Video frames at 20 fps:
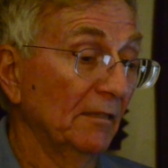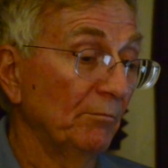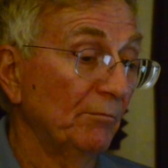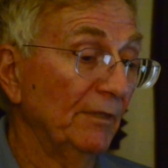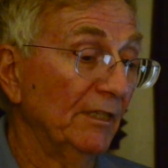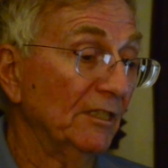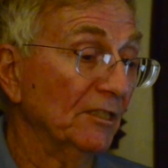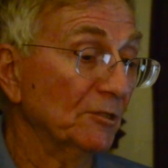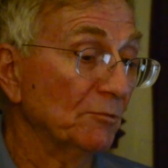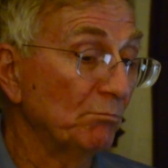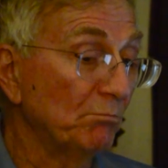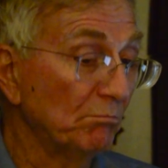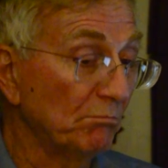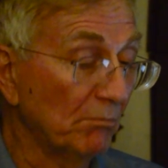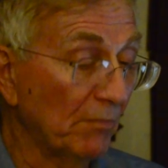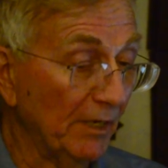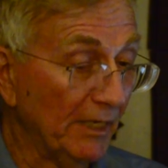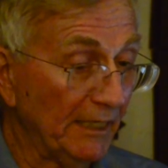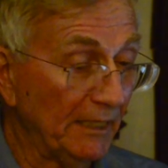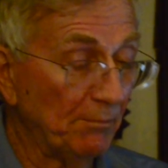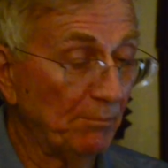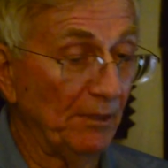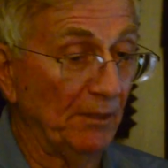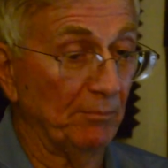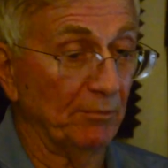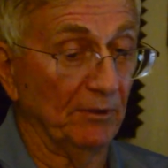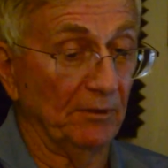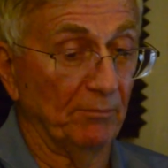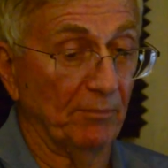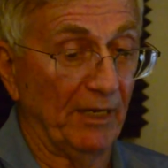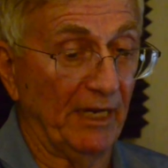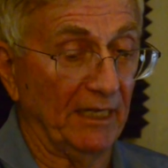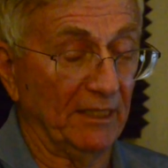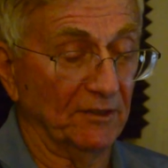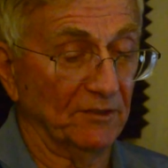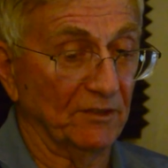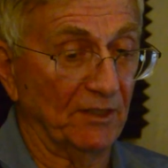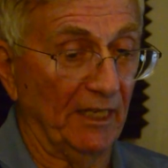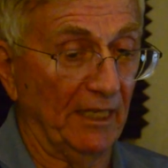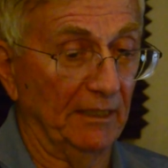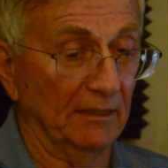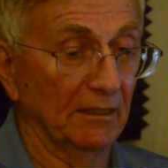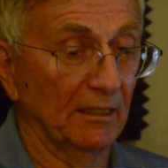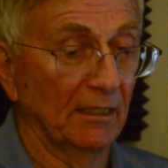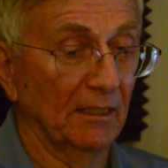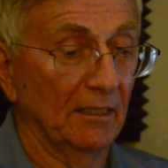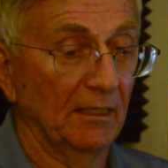Because many people in Pakistan,